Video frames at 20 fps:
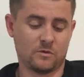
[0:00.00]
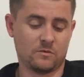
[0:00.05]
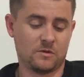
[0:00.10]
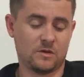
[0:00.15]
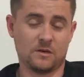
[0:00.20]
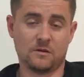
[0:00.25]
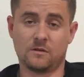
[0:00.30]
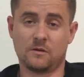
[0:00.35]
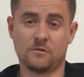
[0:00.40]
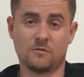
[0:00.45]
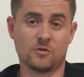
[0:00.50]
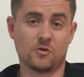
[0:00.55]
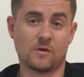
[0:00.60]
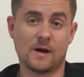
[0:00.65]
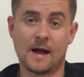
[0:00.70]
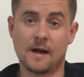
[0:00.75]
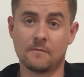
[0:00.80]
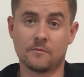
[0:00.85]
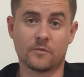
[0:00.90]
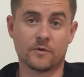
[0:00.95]
You can do
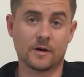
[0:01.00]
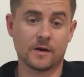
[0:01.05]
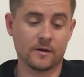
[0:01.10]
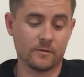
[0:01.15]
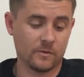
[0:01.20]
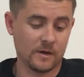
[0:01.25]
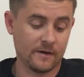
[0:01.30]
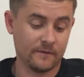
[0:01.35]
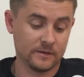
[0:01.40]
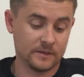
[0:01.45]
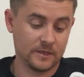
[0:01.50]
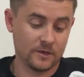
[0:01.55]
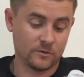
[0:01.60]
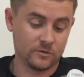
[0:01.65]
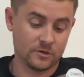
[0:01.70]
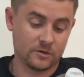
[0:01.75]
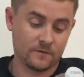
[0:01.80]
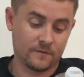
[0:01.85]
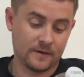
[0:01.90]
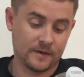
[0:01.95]
cranberry, whatever
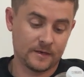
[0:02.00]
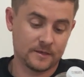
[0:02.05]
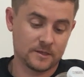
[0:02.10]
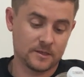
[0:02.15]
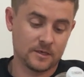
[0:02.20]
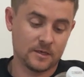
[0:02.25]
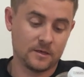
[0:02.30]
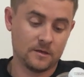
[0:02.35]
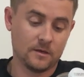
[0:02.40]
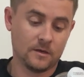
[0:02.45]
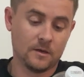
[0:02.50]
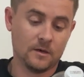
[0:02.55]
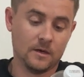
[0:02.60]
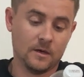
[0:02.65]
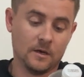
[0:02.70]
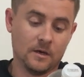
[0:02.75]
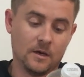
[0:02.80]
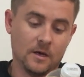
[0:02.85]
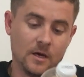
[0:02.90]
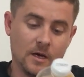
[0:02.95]
tickles your fancy.
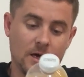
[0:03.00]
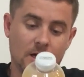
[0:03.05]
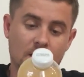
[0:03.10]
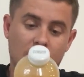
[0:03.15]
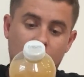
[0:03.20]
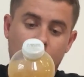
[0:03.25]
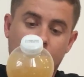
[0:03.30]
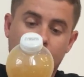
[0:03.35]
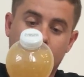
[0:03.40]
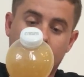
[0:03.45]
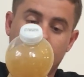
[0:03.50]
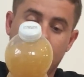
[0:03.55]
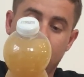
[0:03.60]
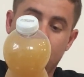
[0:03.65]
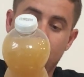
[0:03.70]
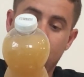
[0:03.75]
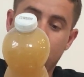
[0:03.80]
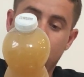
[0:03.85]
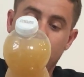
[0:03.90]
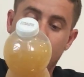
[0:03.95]

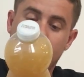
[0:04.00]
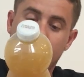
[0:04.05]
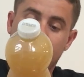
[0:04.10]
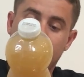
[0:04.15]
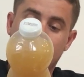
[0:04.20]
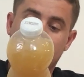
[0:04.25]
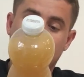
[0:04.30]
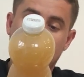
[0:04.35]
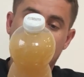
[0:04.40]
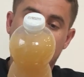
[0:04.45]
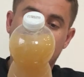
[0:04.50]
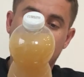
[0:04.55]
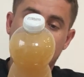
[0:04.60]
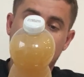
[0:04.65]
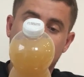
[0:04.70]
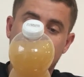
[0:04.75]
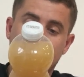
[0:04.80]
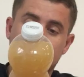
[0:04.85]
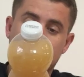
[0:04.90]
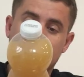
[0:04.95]
Just look at the
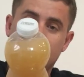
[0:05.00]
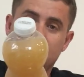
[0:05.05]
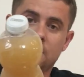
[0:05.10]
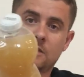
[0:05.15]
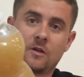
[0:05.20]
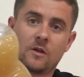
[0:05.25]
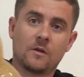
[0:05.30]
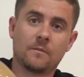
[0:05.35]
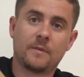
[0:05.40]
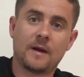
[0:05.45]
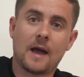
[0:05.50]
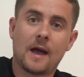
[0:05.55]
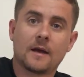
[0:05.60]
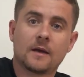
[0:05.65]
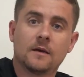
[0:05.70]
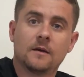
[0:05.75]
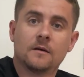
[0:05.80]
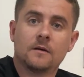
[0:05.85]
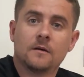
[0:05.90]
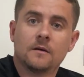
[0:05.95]
ingredients list on the
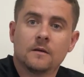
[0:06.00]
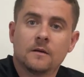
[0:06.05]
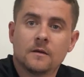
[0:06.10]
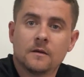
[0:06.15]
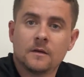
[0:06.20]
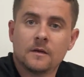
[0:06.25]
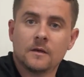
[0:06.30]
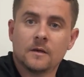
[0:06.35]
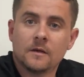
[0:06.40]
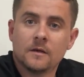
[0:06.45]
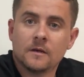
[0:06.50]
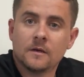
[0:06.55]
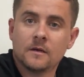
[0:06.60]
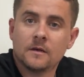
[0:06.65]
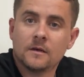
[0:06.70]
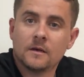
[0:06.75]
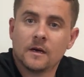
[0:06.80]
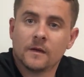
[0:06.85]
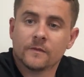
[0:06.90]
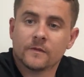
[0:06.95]
back
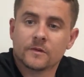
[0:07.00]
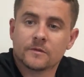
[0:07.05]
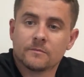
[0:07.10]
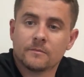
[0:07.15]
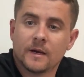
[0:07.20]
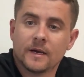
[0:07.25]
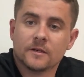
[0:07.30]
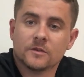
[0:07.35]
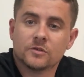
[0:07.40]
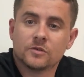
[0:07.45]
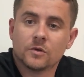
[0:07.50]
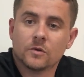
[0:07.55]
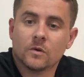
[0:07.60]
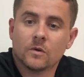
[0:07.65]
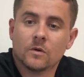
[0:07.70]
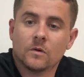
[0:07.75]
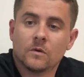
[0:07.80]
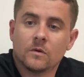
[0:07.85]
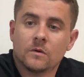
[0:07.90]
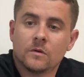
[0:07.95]
and just make
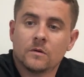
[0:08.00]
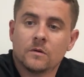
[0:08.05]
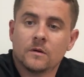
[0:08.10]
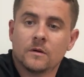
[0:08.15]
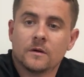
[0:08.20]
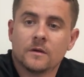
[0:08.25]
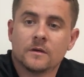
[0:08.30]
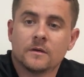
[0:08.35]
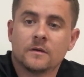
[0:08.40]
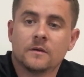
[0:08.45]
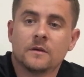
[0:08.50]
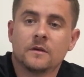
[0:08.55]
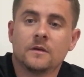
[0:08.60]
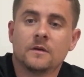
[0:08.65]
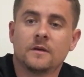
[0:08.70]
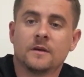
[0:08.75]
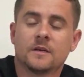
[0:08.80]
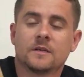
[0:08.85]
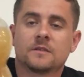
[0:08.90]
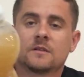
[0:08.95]
sure
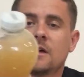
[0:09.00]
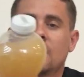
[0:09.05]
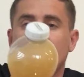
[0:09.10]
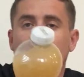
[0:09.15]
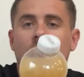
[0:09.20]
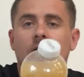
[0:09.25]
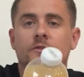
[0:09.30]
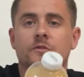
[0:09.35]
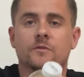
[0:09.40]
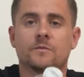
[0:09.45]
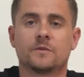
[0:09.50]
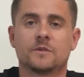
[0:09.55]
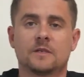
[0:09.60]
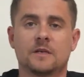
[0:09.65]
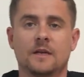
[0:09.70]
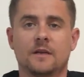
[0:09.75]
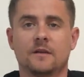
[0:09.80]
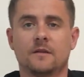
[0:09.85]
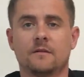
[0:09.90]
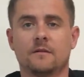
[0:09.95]
it's like
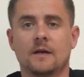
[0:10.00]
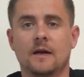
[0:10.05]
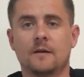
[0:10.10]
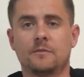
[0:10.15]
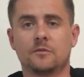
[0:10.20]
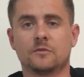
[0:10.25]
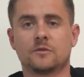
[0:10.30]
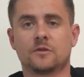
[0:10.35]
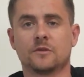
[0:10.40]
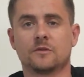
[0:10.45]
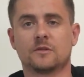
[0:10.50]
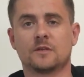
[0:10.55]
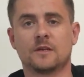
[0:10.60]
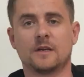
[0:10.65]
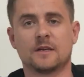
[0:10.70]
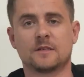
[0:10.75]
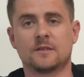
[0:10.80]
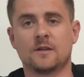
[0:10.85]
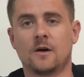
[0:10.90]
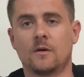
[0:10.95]
100% apple juice and
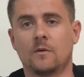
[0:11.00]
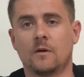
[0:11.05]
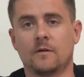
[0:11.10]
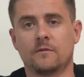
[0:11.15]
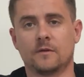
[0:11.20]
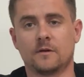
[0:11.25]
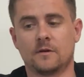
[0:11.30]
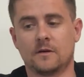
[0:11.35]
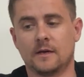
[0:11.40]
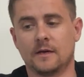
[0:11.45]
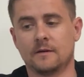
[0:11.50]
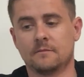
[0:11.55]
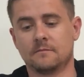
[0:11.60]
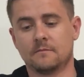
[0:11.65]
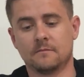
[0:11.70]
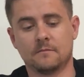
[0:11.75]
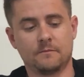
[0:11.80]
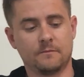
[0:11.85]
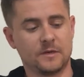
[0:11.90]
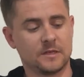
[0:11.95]
there's no other like
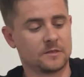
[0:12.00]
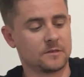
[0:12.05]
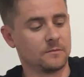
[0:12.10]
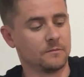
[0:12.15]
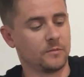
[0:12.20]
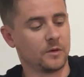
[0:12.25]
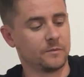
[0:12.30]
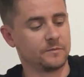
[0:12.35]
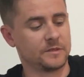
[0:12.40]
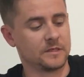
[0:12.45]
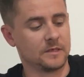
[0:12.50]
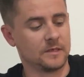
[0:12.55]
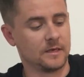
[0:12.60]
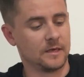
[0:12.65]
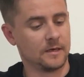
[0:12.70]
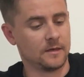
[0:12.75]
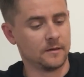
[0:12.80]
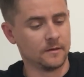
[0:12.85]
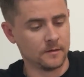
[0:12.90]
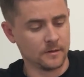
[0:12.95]
bits and bobs in
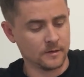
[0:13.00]
there.